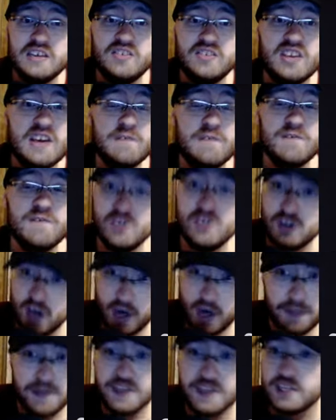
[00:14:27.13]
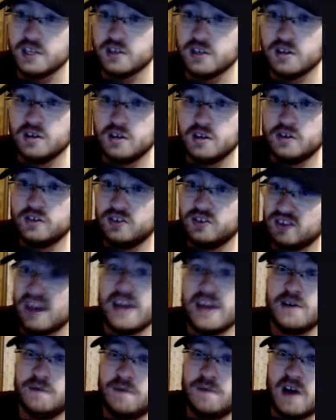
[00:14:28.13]
if nothing
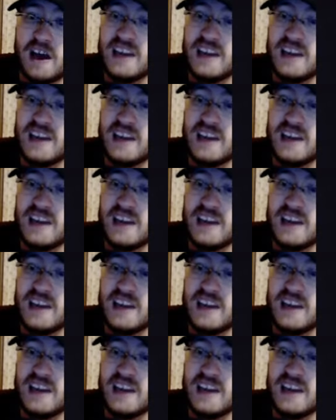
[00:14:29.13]
sci-fi,